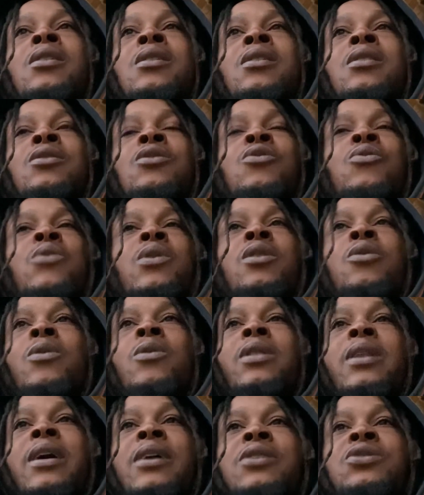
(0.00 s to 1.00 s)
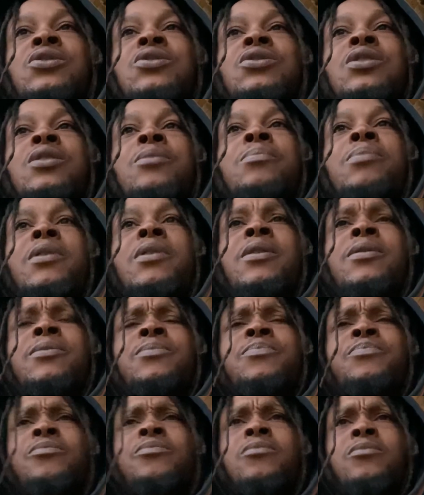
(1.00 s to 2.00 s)
you in a relationship, and
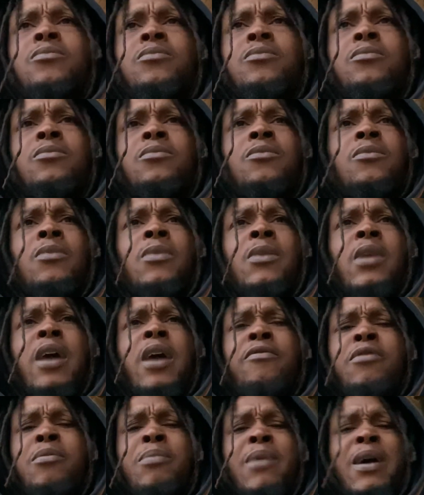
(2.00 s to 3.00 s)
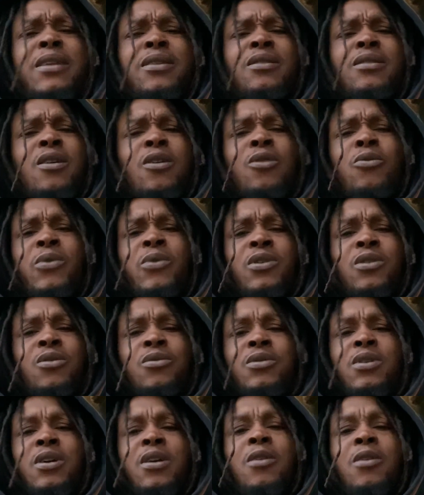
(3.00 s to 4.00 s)
everybody know when you
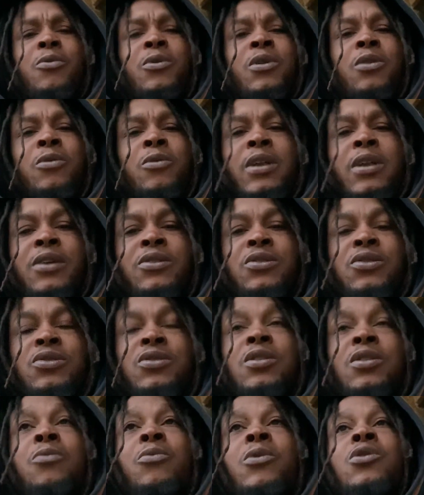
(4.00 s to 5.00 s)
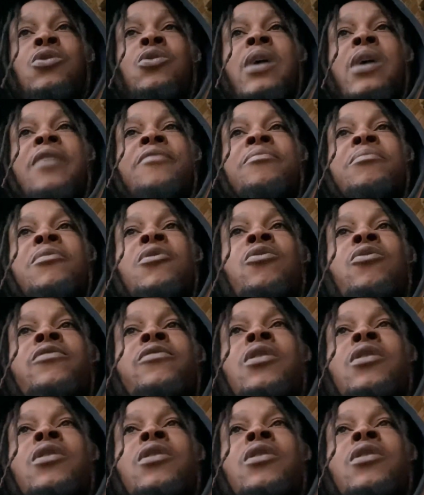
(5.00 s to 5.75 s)
done with a relationship, when you have moved